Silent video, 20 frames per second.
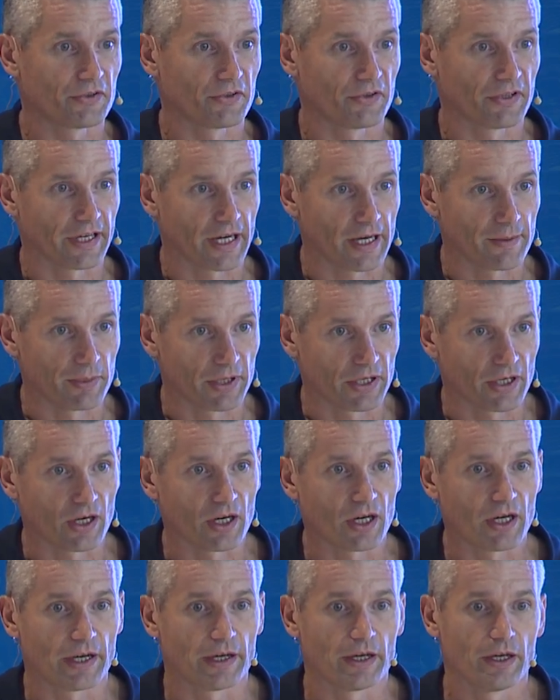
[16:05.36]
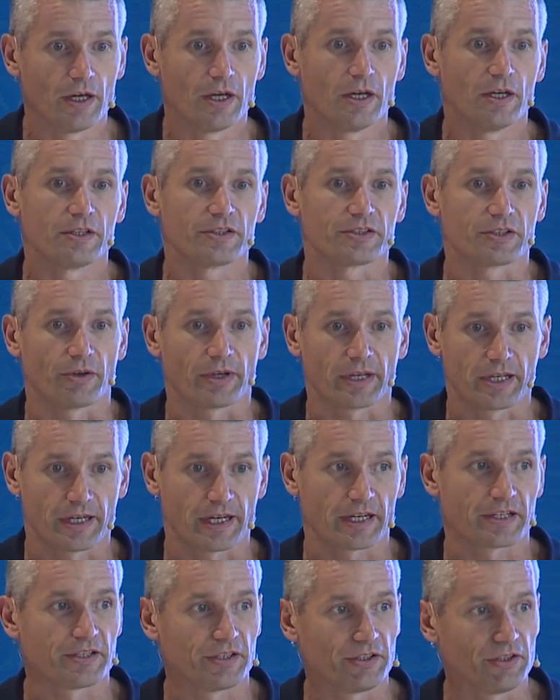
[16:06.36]
through the API, so I could
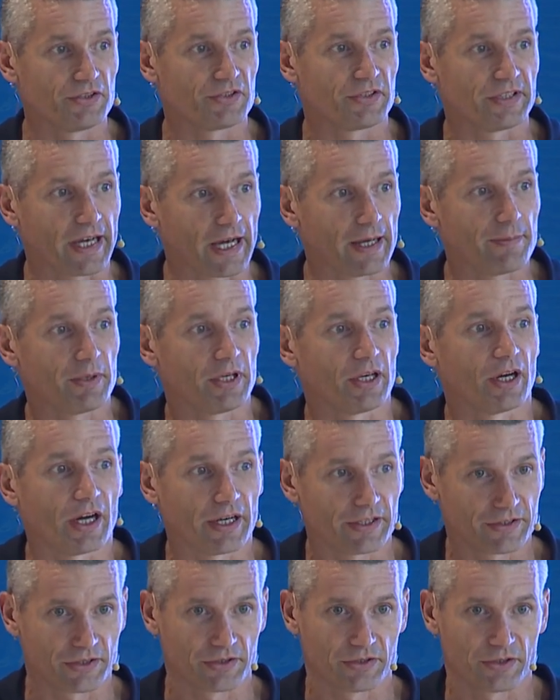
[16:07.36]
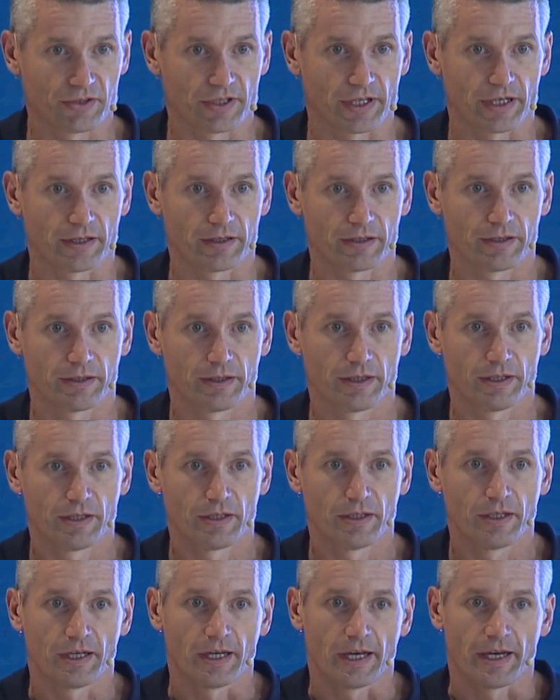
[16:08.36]
actually use the API to do that.
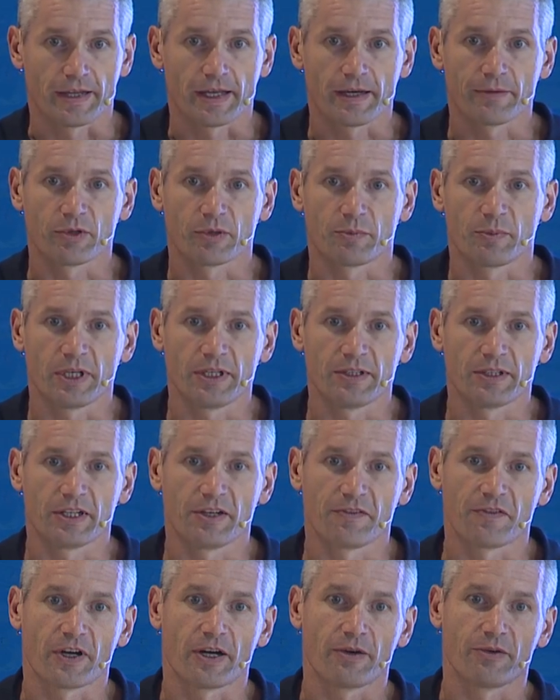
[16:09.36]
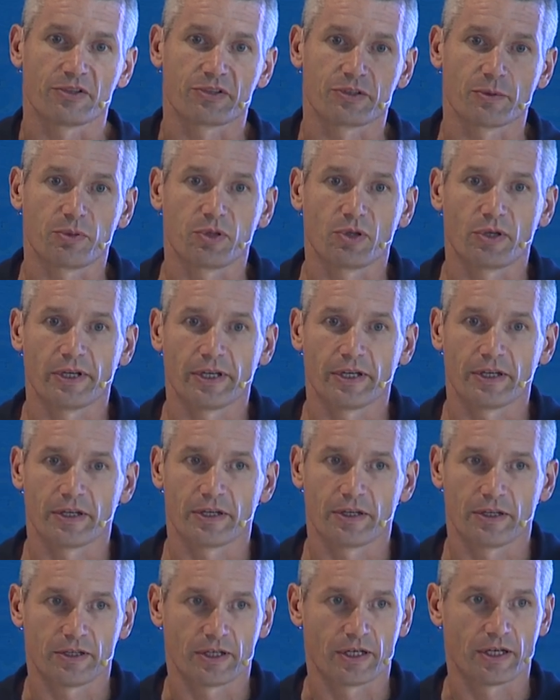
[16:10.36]
And that would mean that if I was deploying
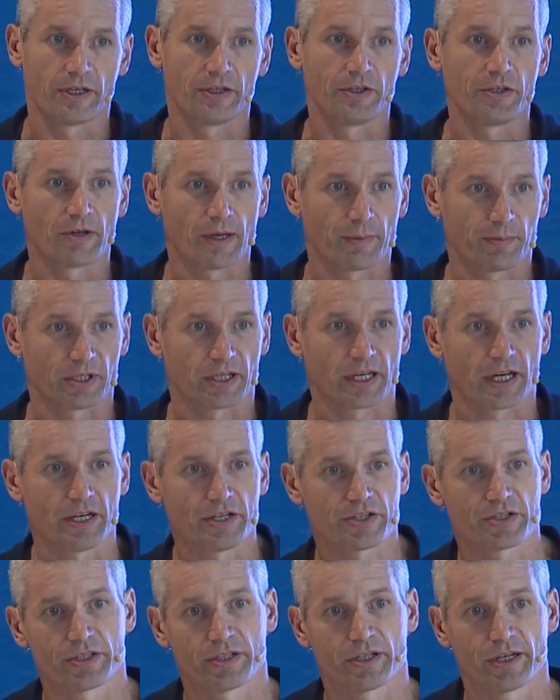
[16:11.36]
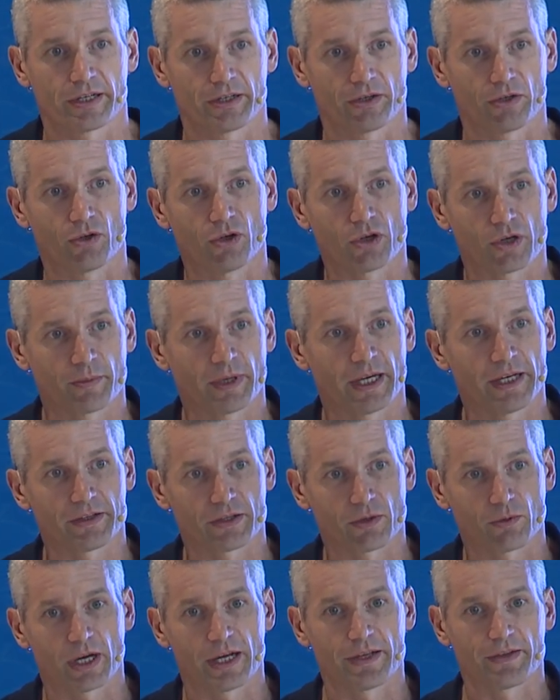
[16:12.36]
a, a new application, I could automate
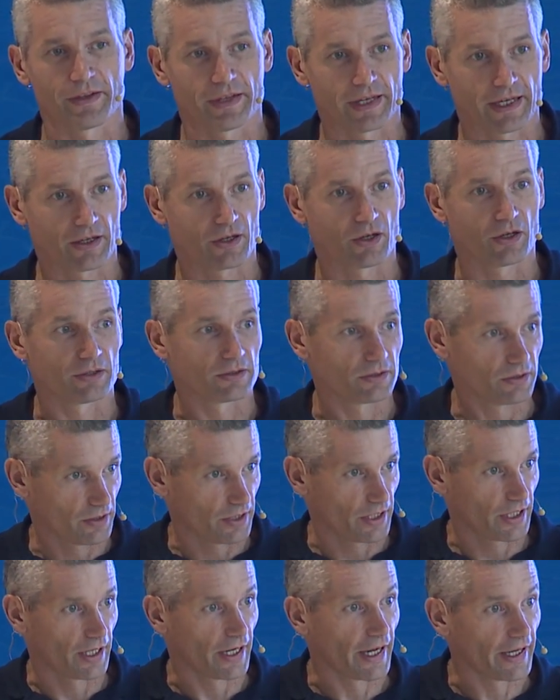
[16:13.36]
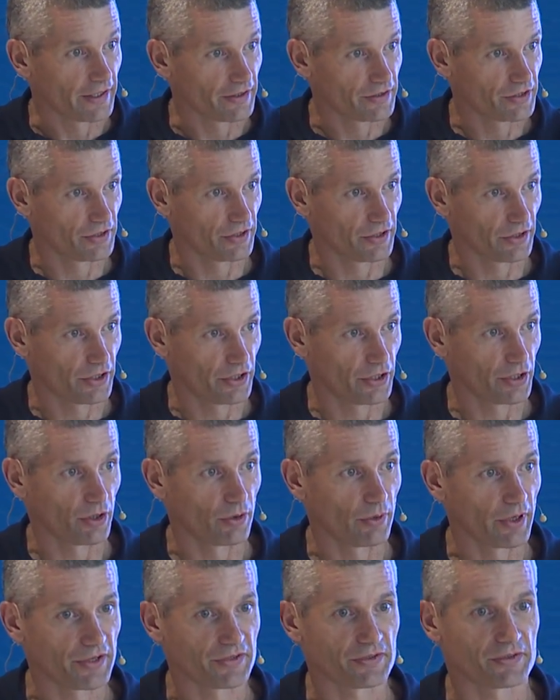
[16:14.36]
the way that that got uh, added to the
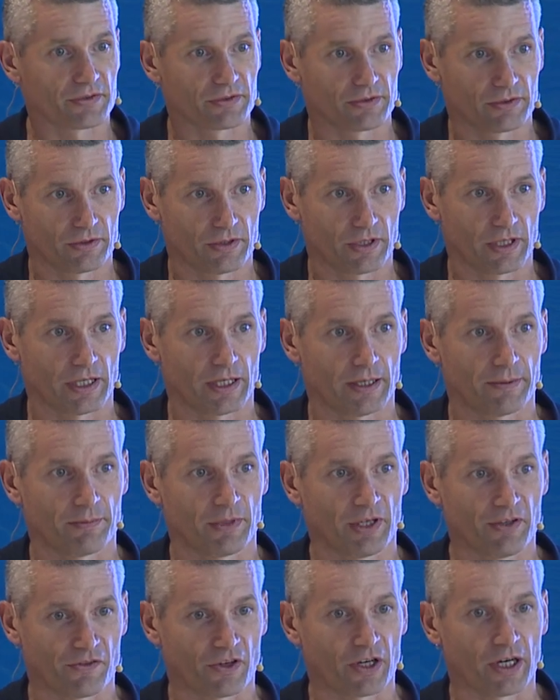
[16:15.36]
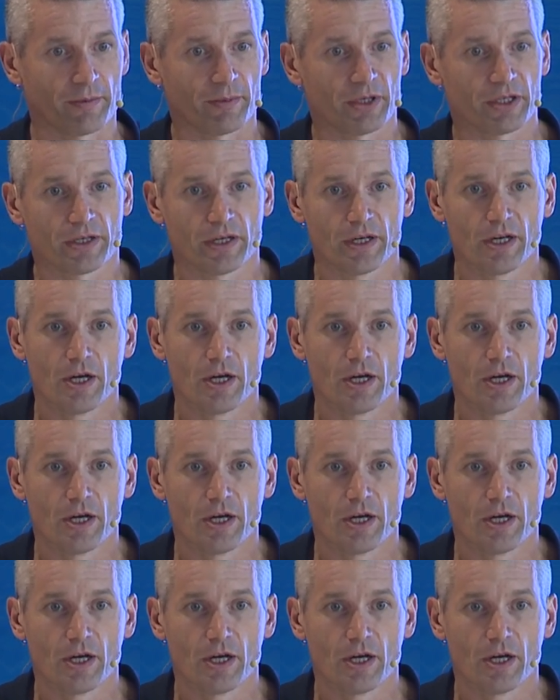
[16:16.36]
QoS um, environment,